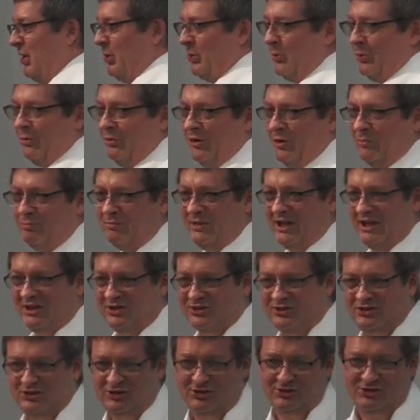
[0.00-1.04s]
whether it
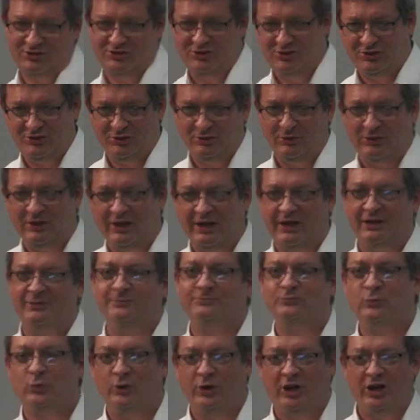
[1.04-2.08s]
makes sense to do
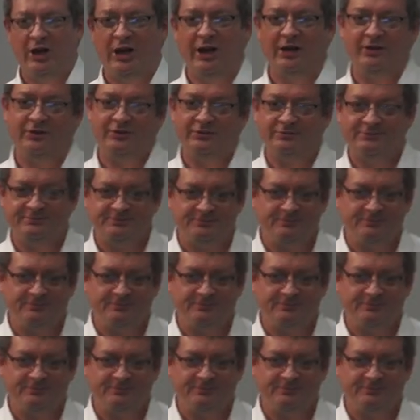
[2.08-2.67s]
that or not.